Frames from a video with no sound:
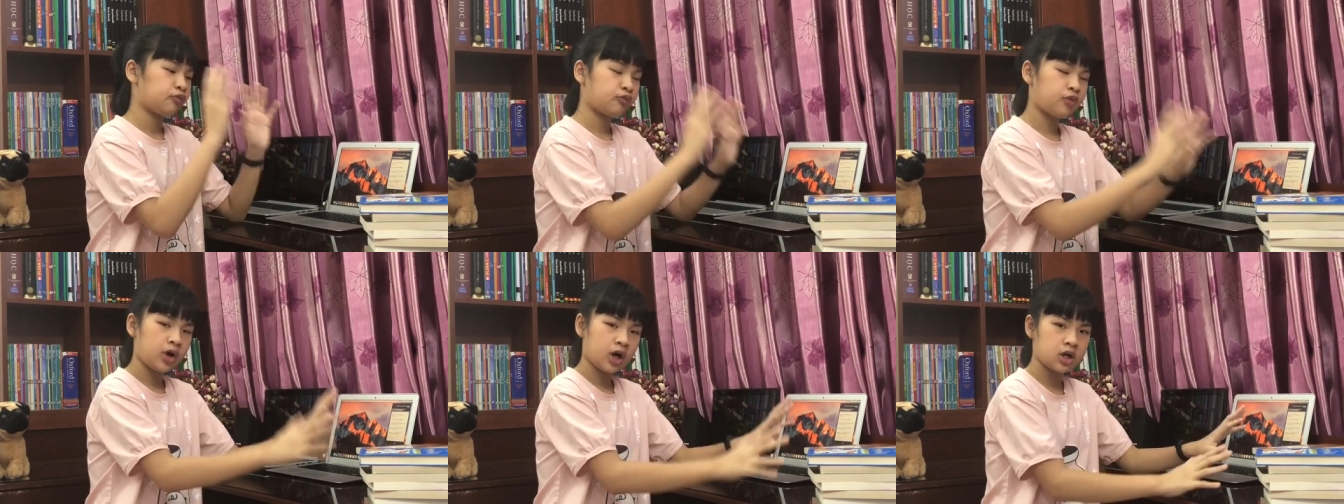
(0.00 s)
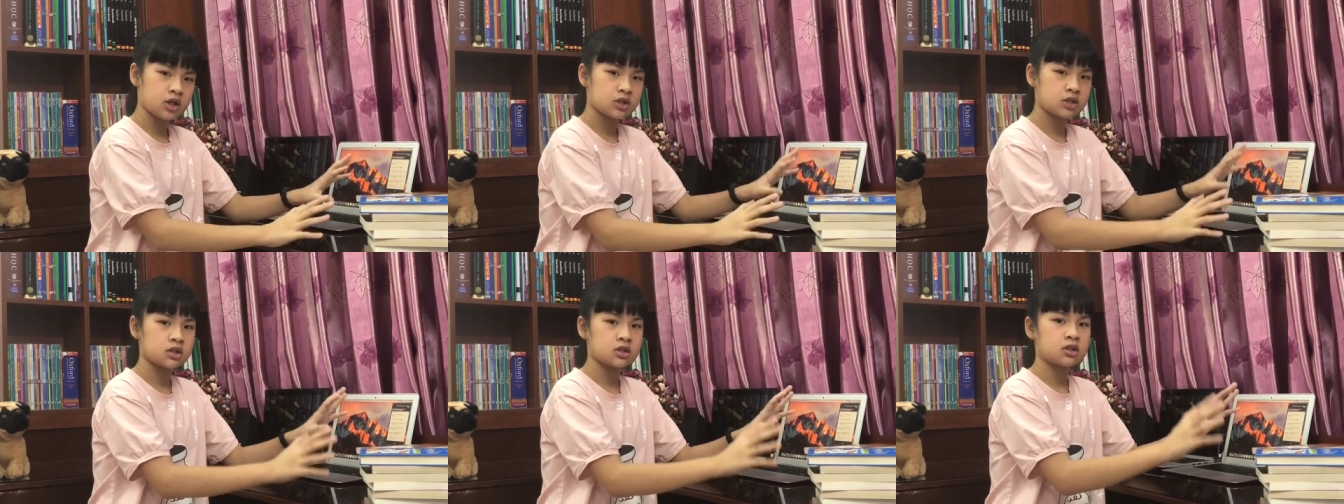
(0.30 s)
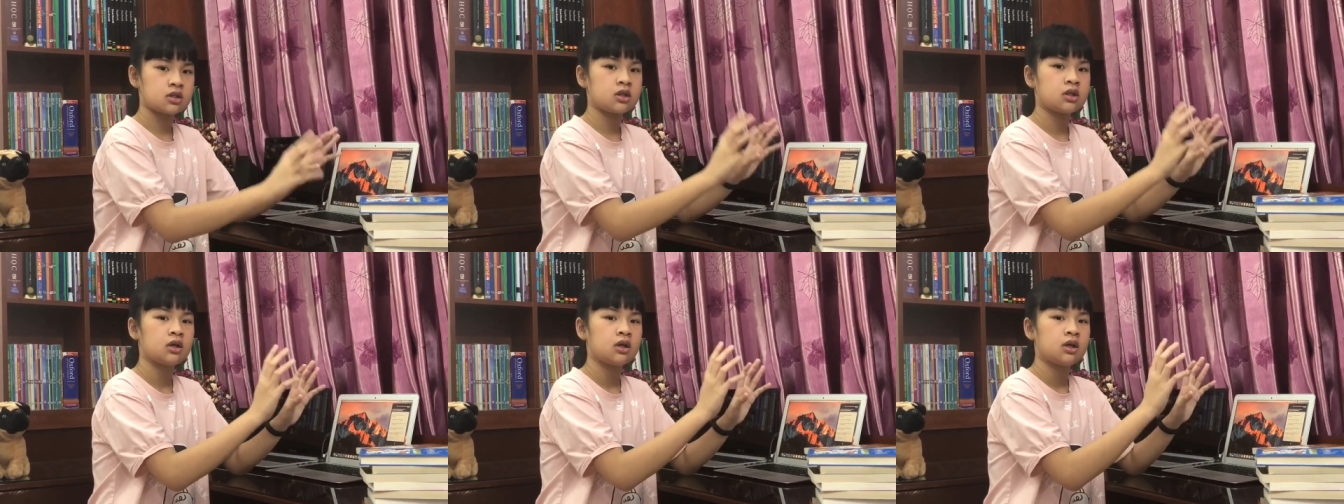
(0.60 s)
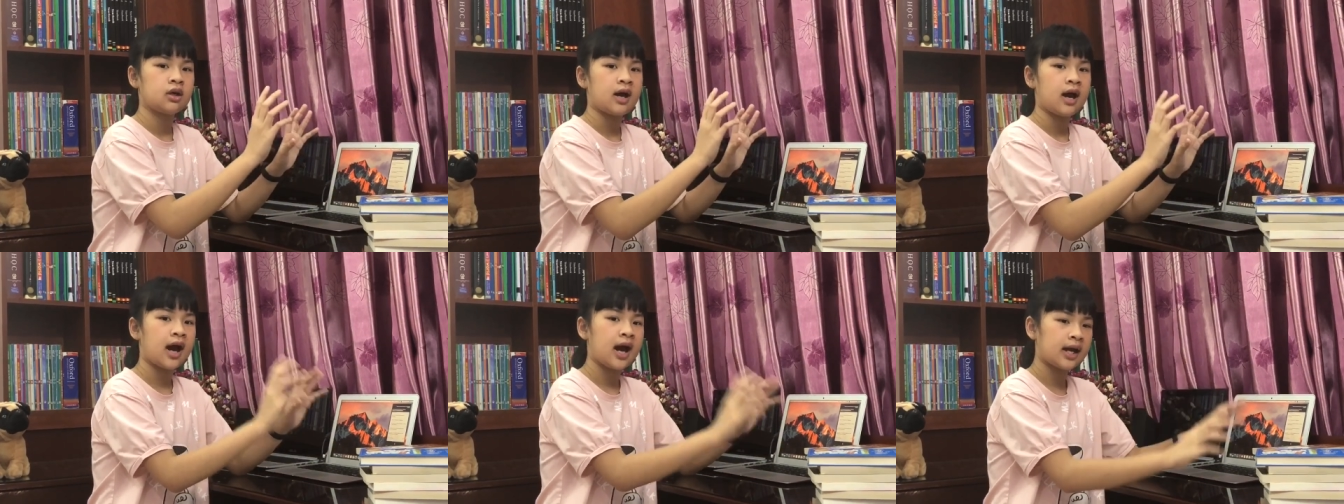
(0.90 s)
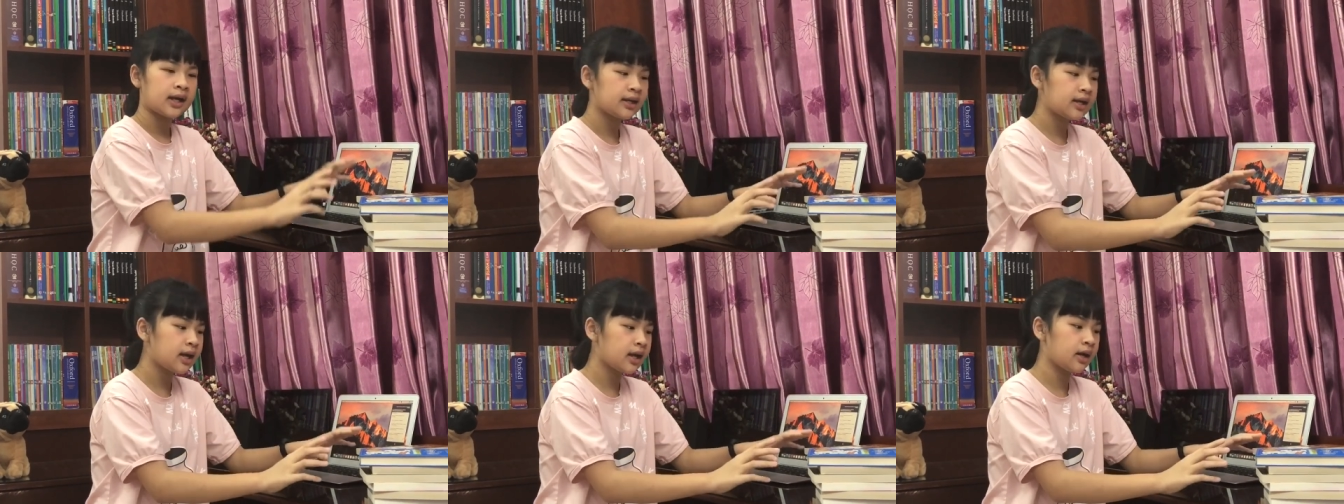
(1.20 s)
first
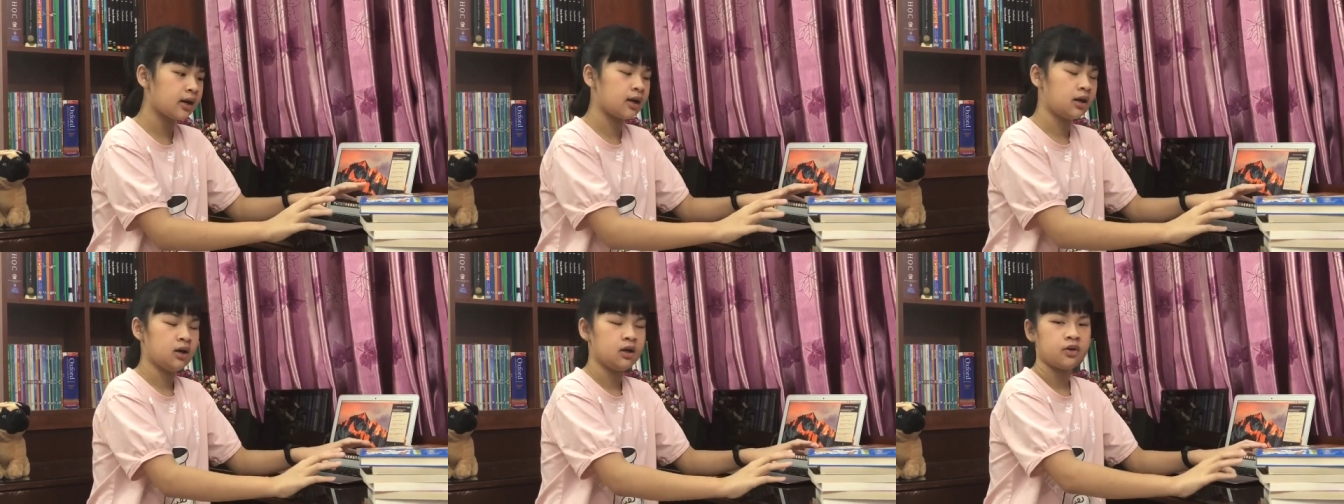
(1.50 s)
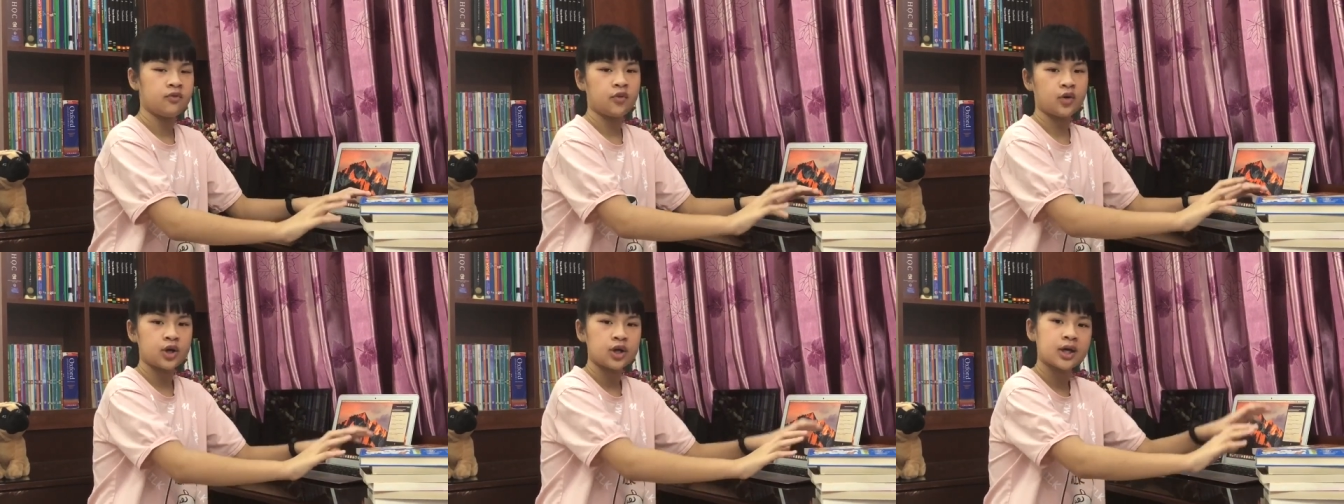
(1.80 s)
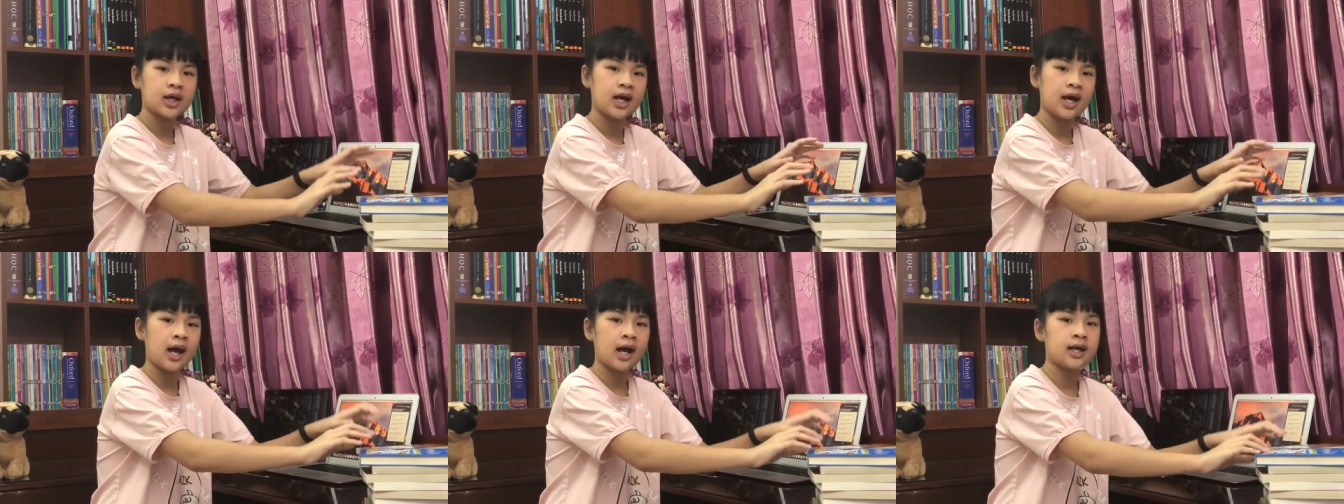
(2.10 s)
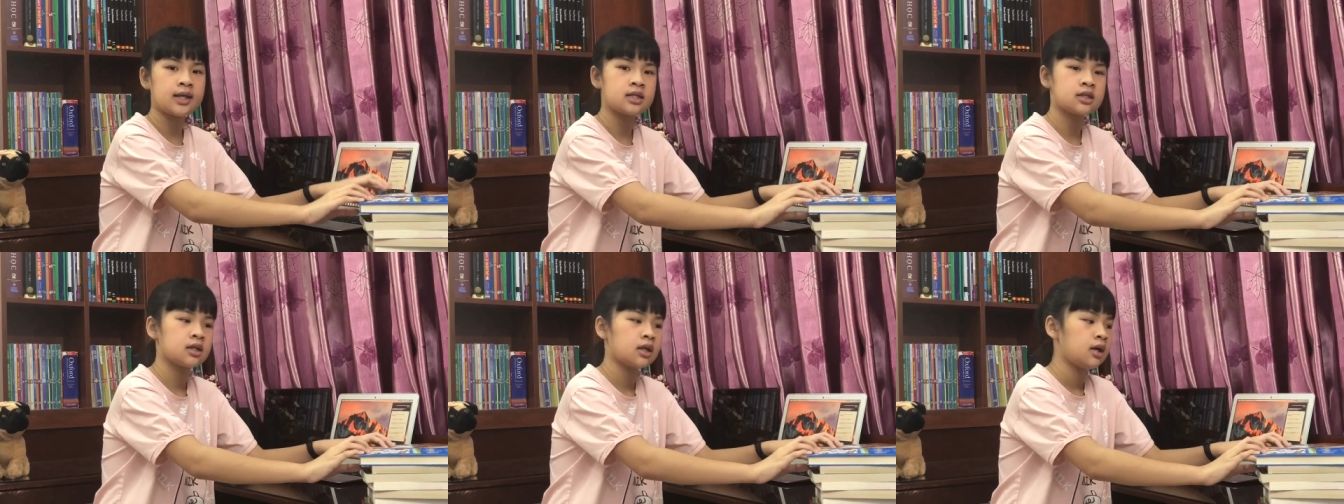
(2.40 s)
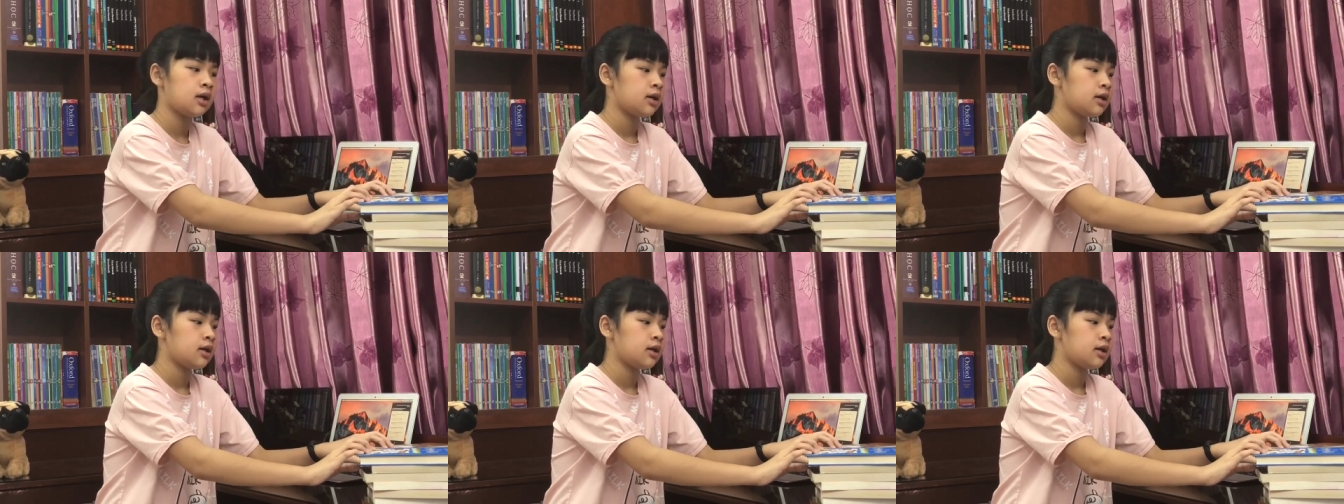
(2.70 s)
idea for you guys.